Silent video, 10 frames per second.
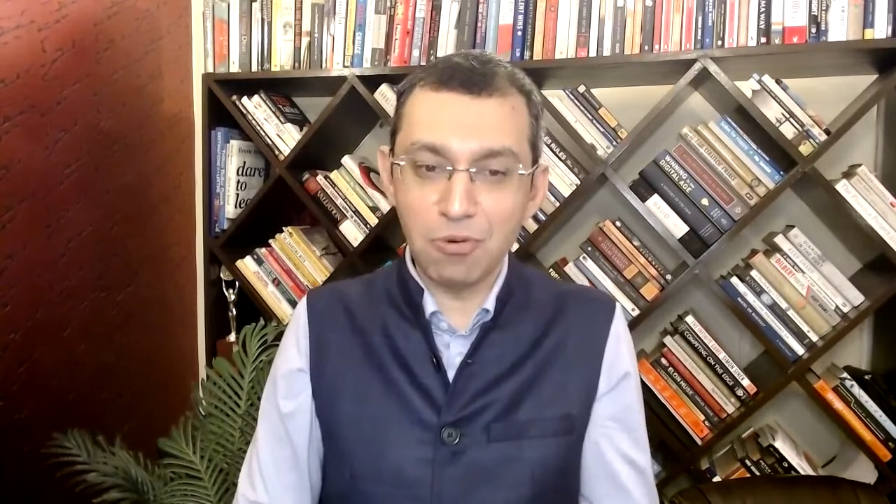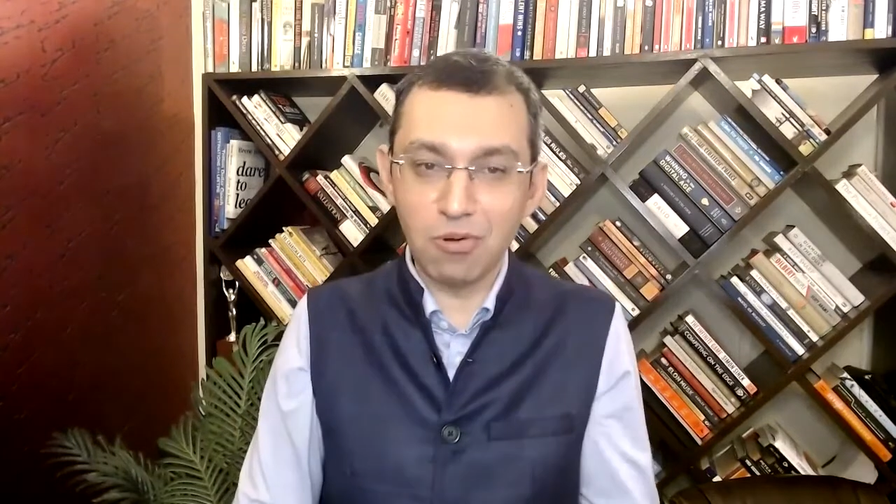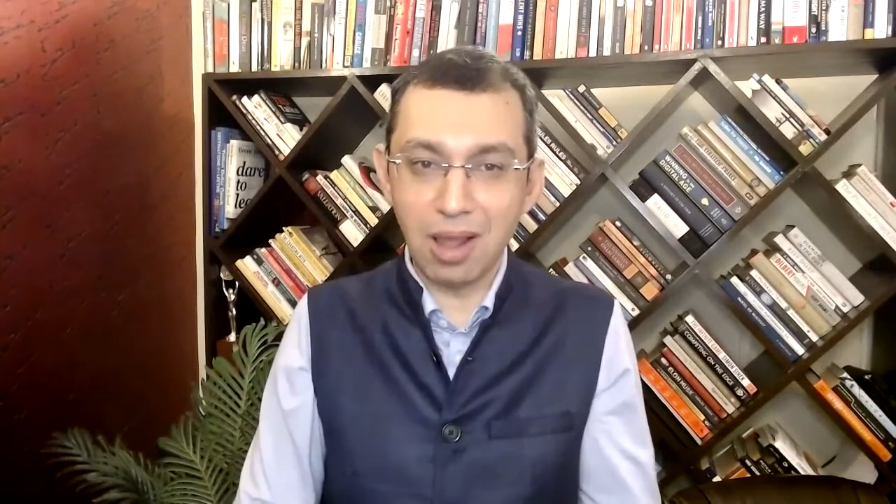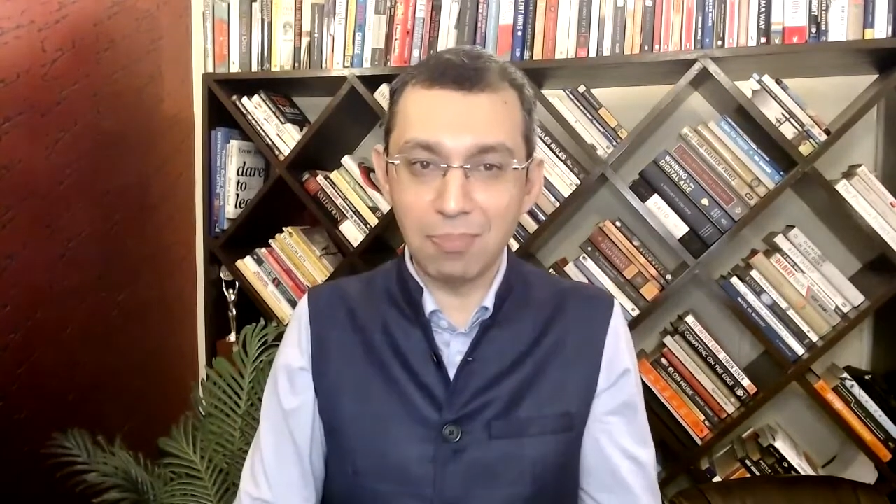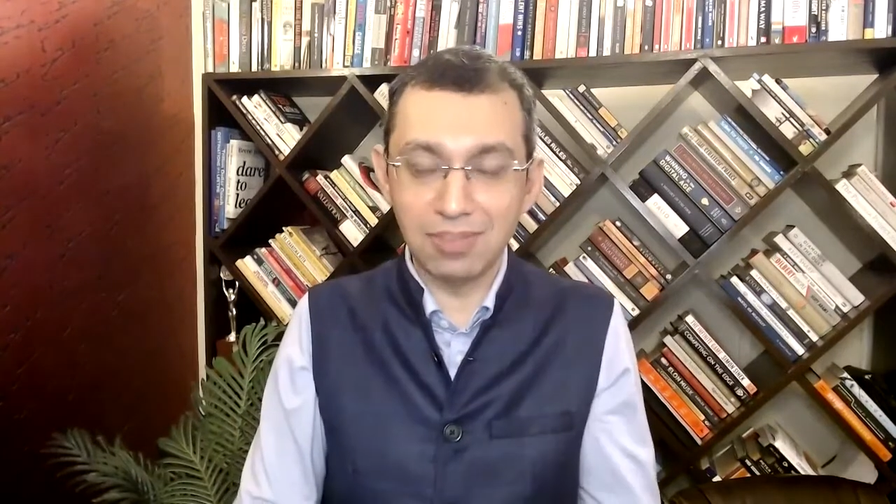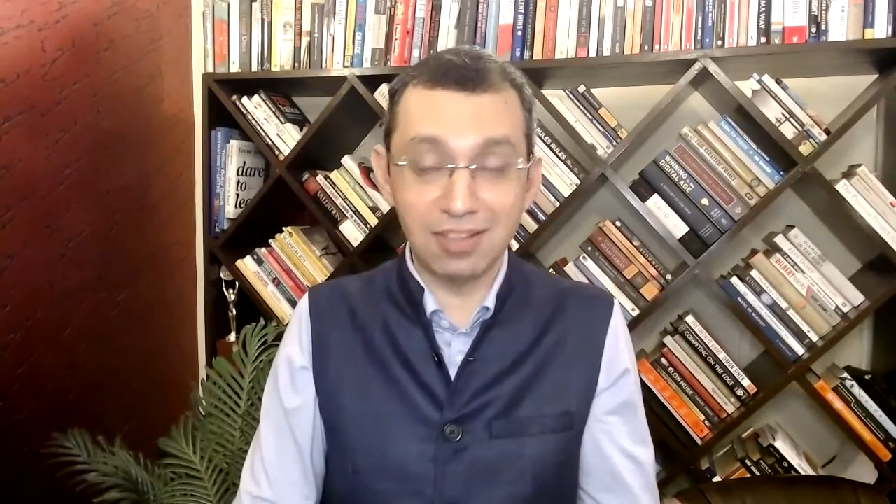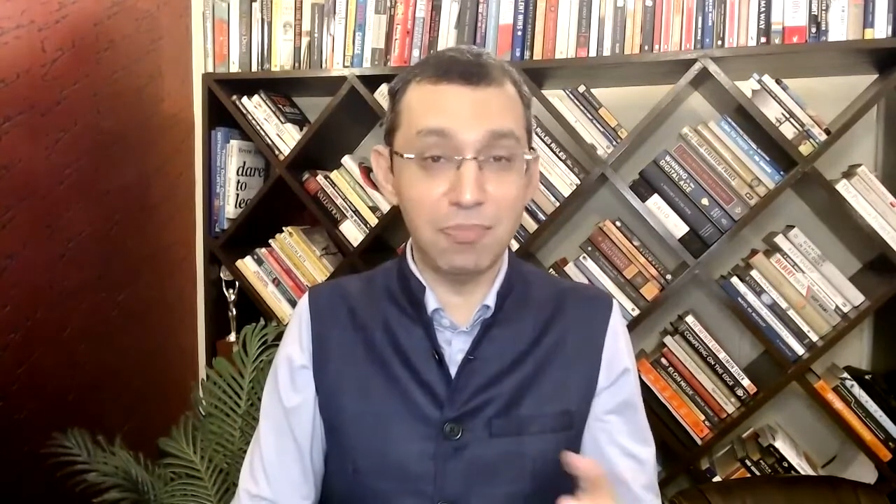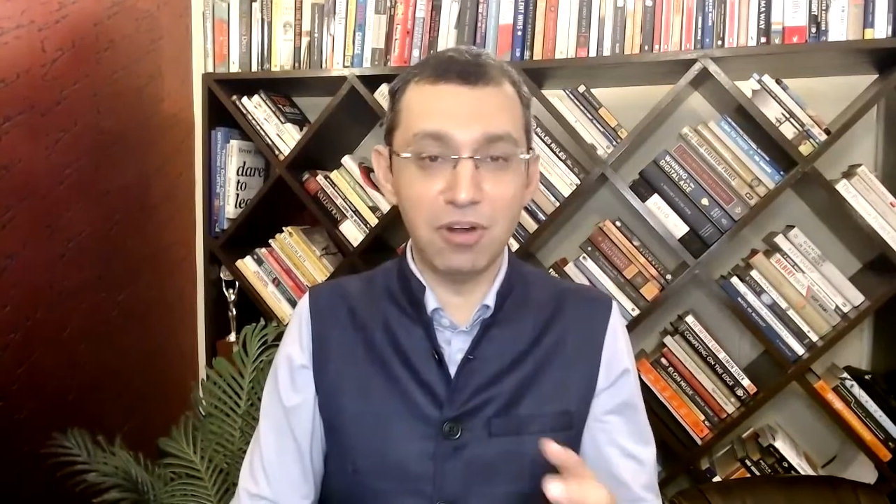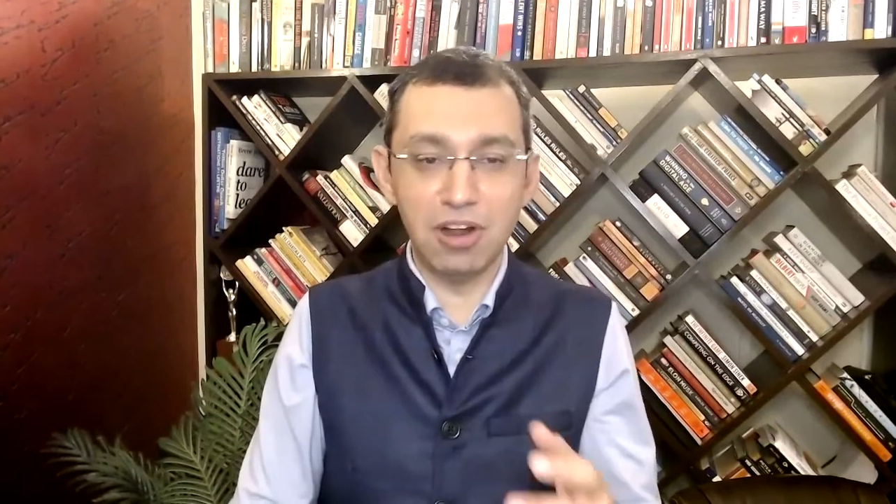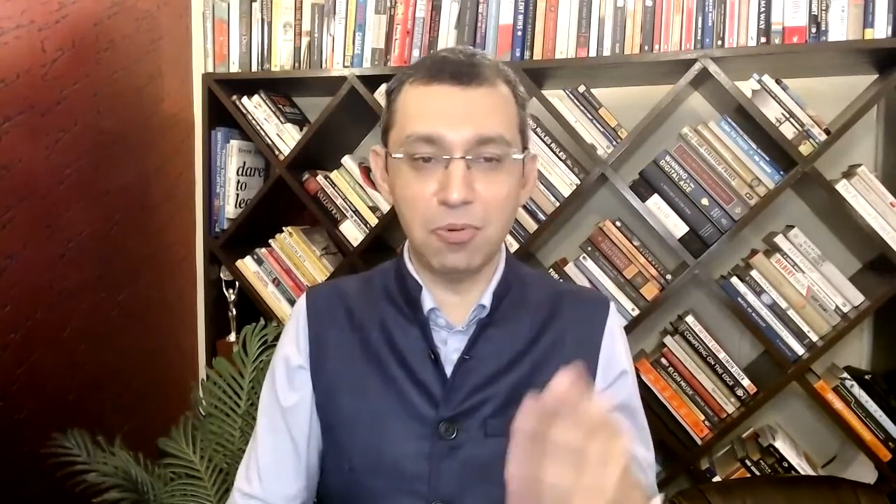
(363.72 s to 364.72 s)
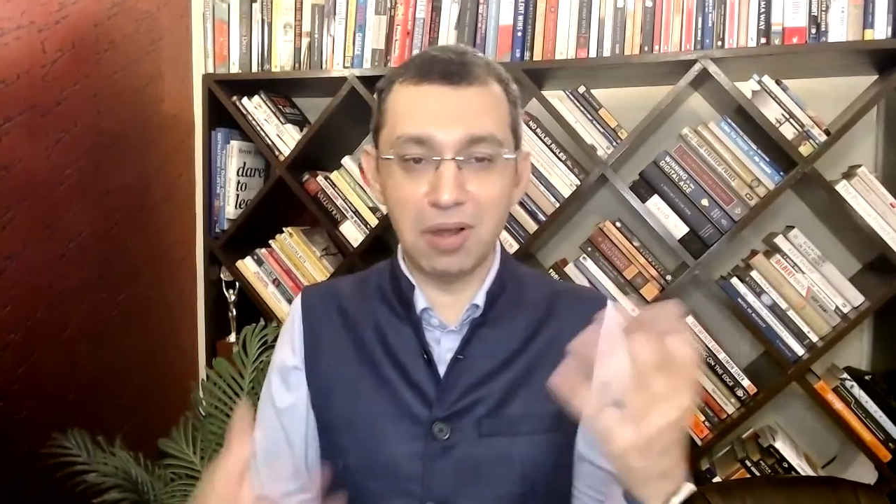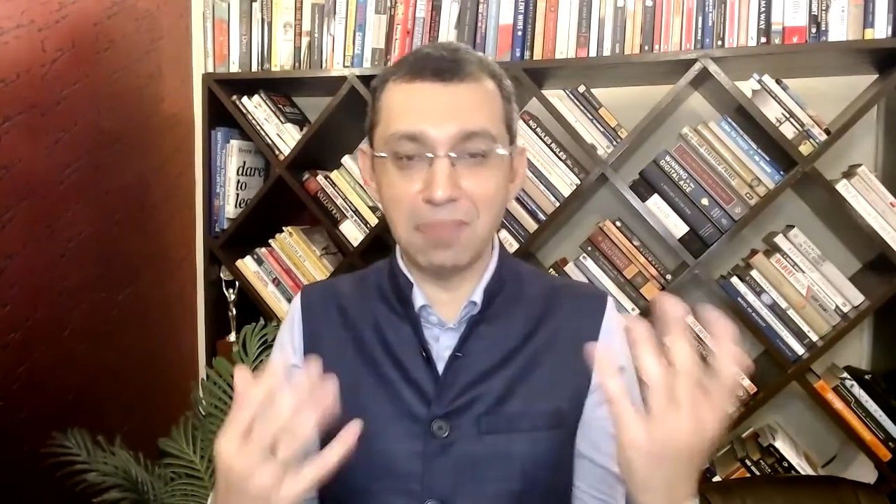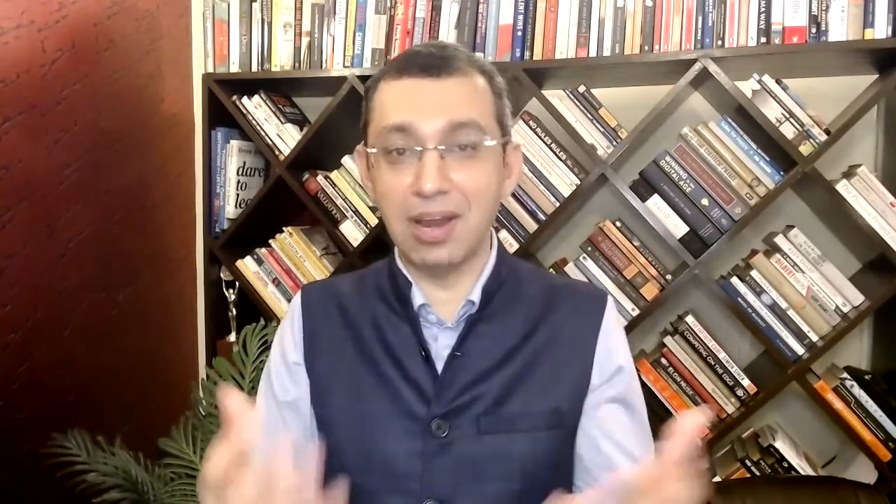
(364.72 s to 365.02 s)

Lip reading: program, the community program